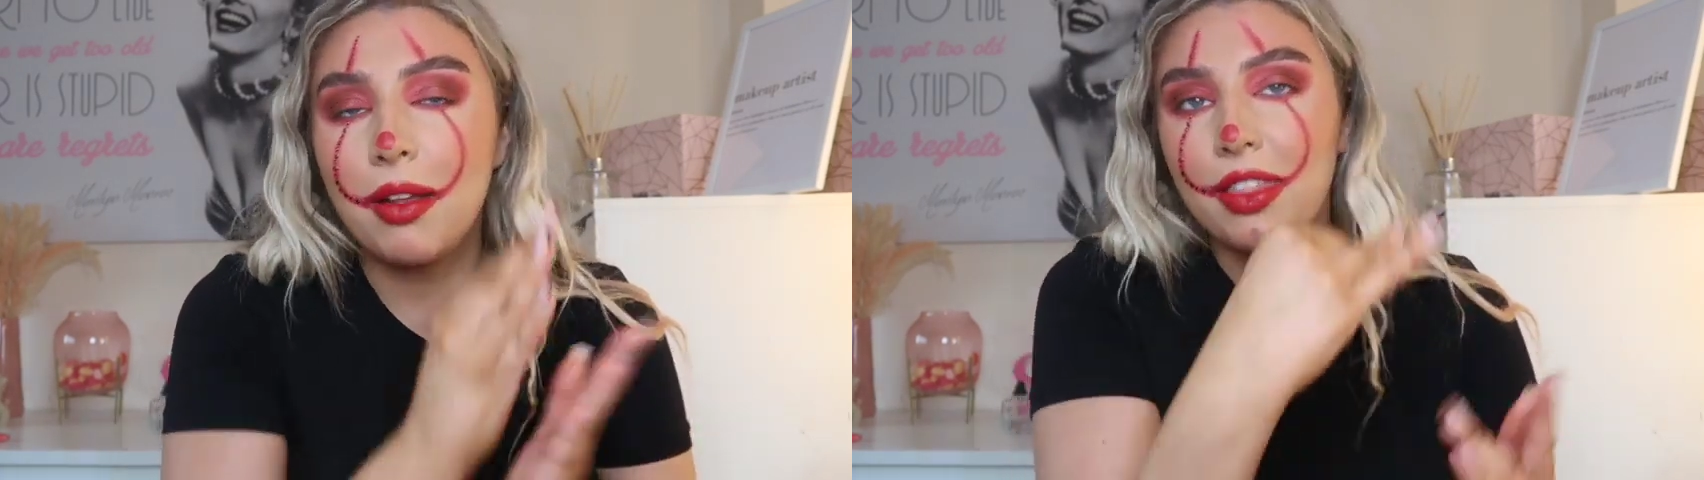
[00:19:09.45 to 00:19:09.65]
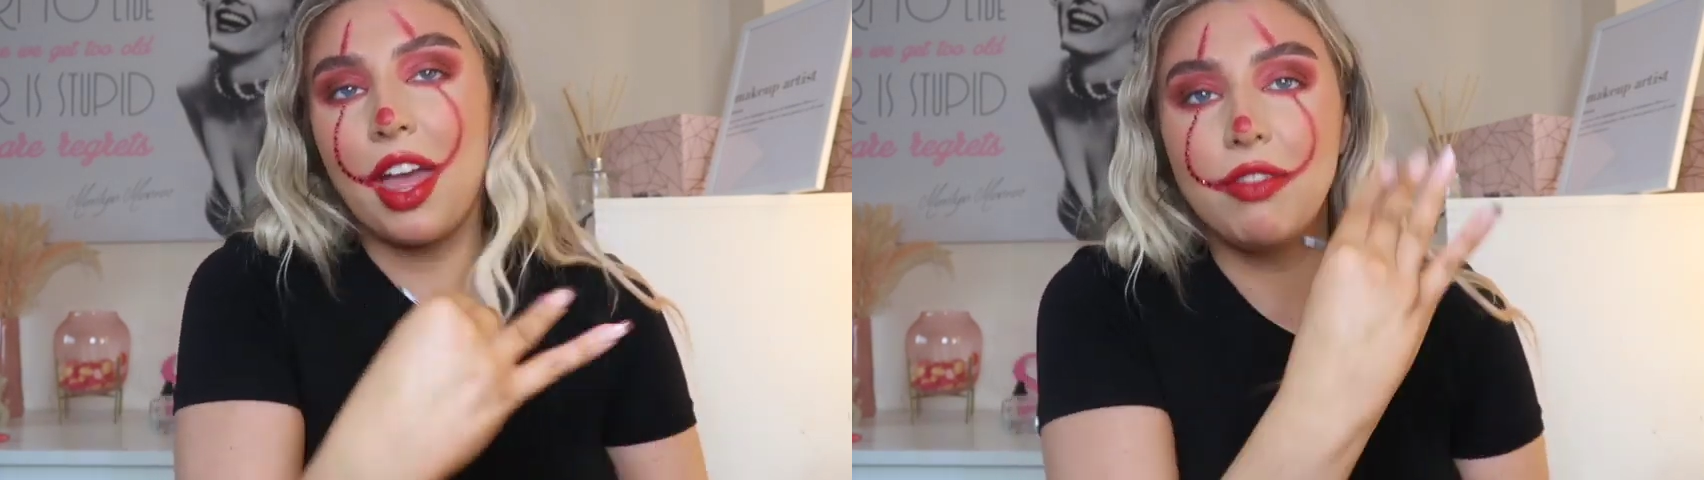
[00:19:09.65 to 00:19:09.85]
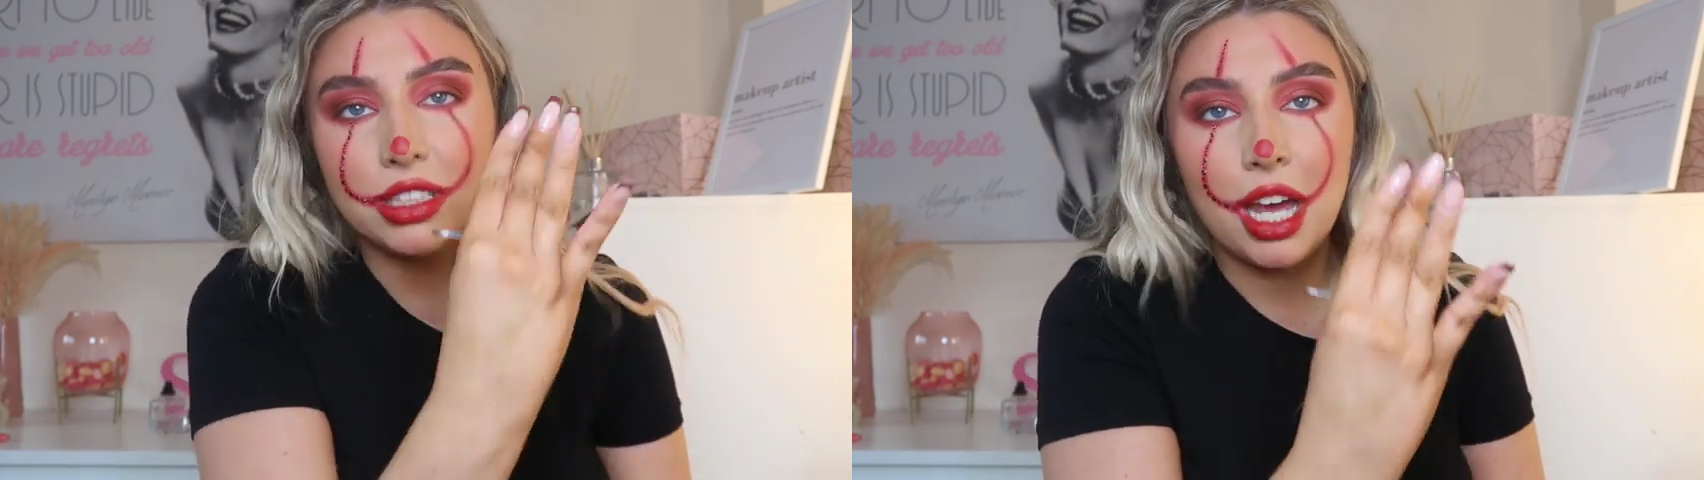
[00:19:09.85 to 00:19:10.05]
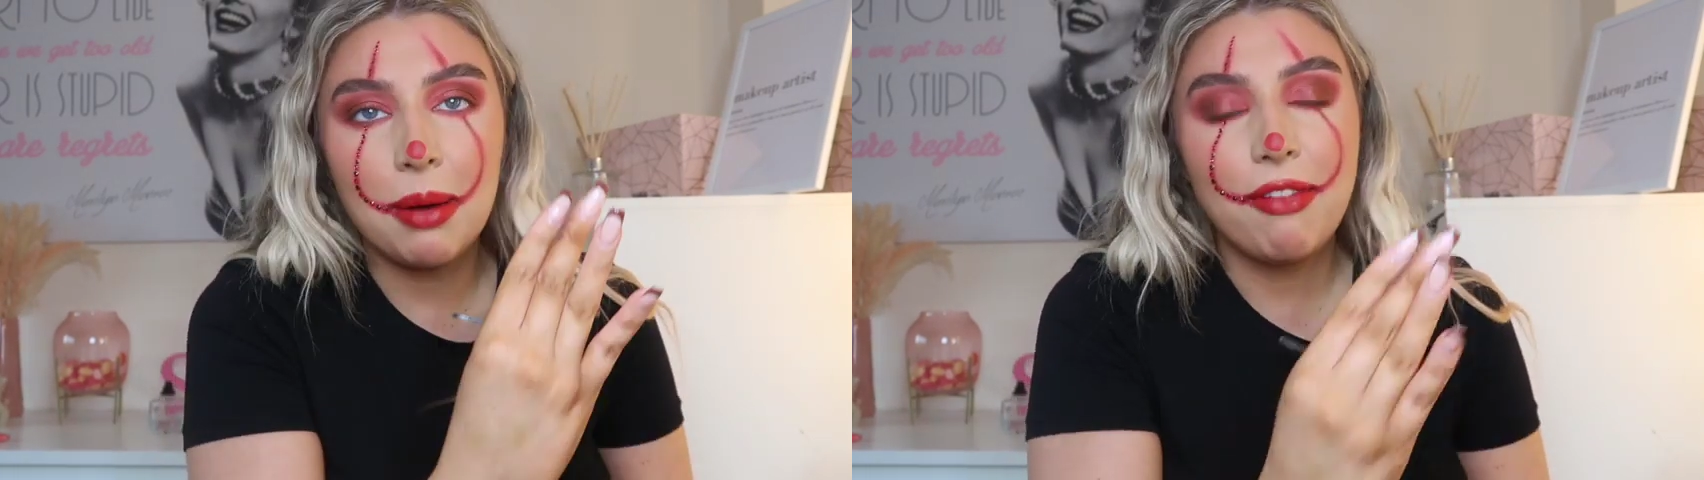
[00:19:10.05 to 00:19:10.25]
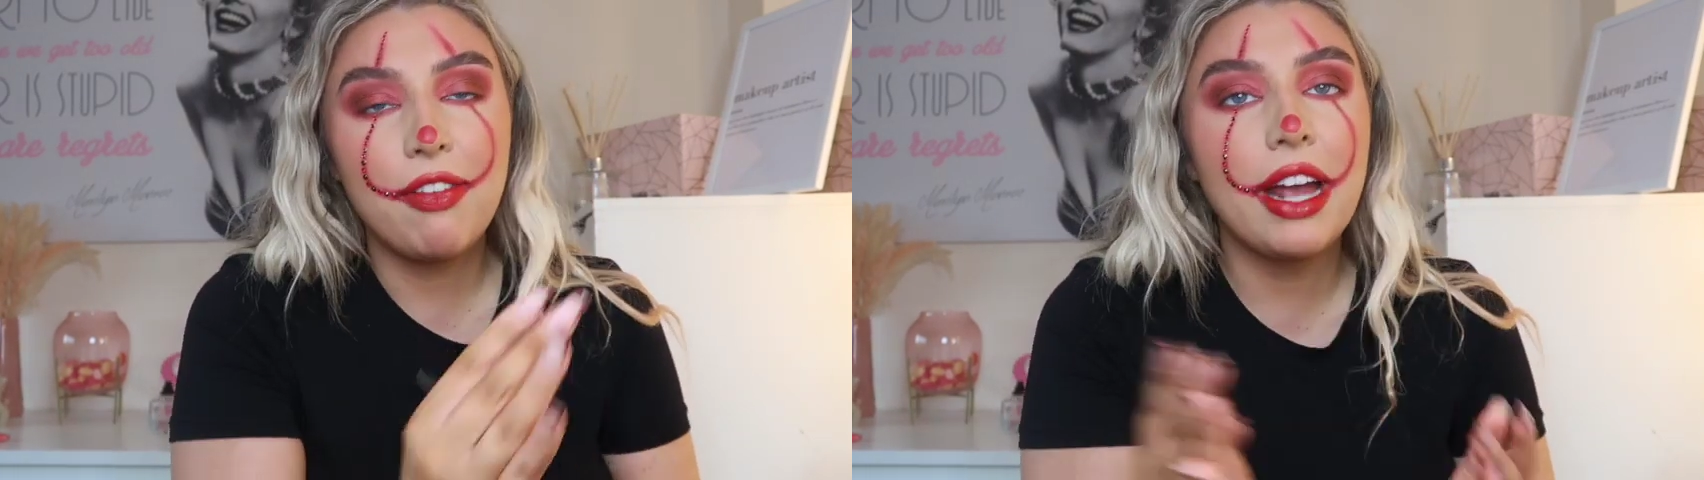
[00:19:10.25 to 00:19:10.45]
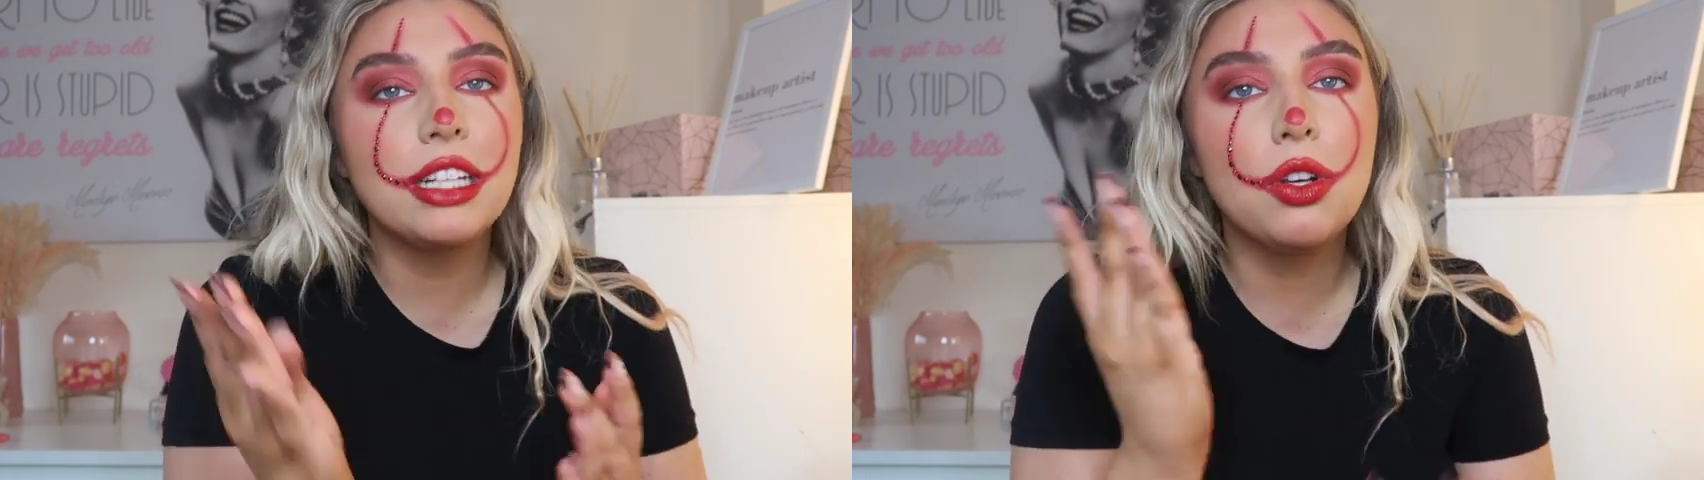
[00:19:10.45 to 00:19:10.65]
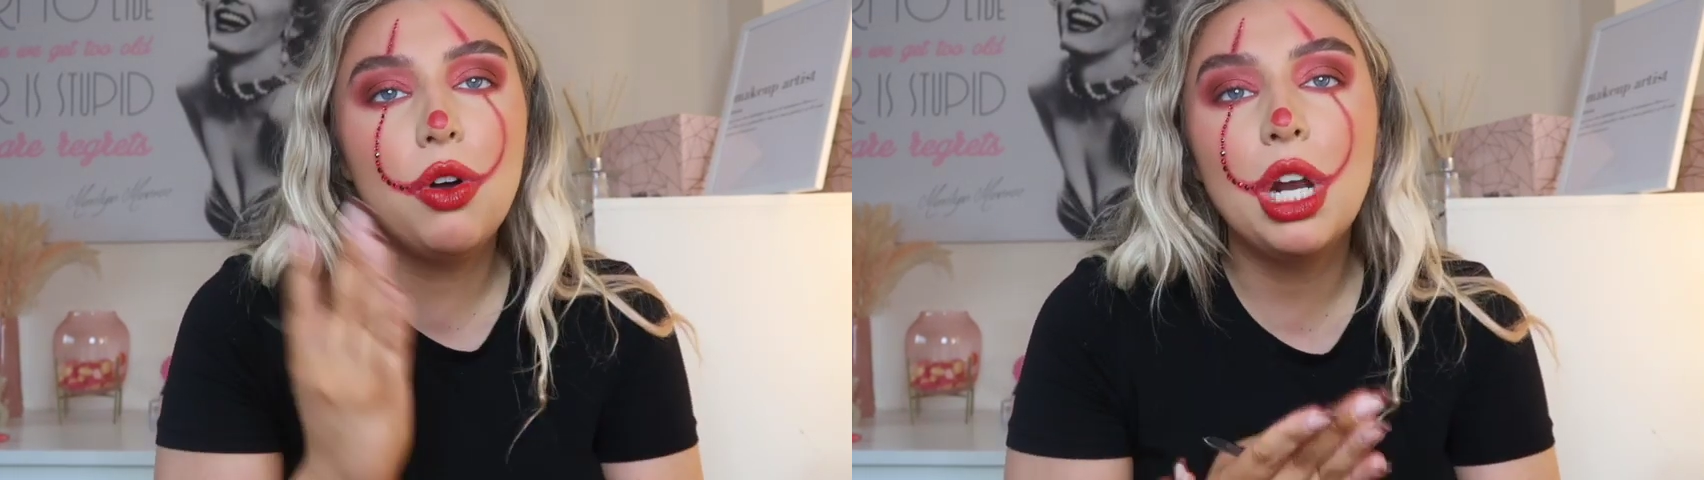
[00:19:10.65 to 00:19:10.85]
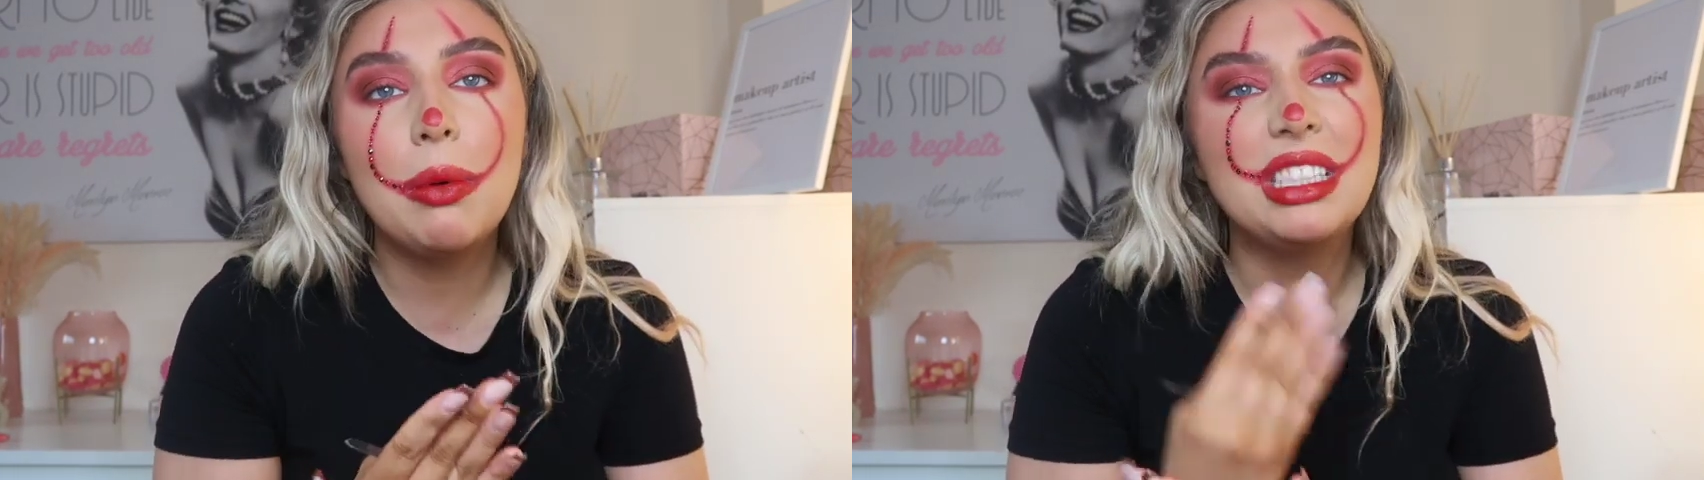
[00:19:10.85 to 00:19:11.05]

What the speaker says: the other side of my face. All I